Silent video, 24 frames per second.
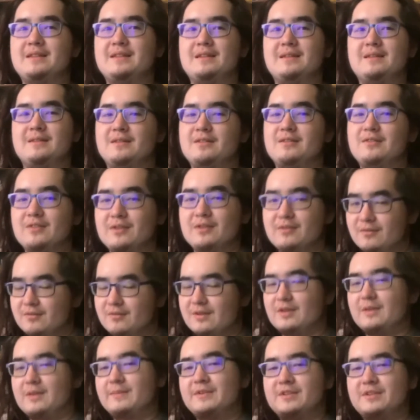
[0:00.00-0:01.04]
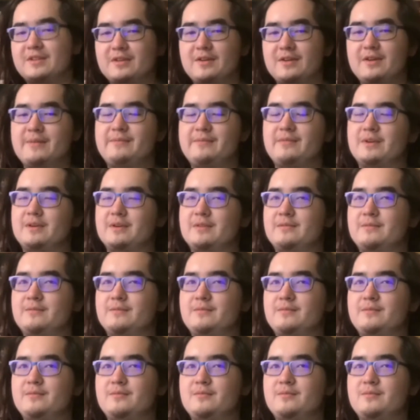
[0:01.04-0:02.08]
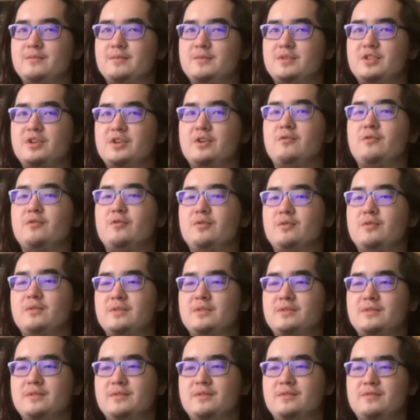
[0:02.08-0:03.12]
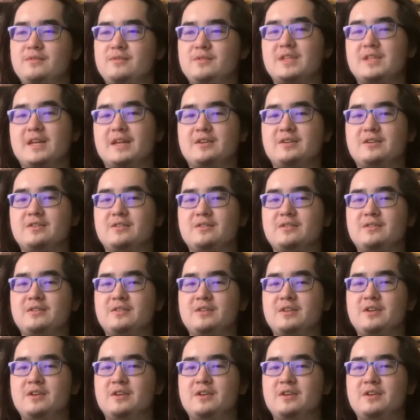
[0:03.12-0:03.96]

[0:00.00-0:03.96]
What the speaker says: the 3 episode show cycle,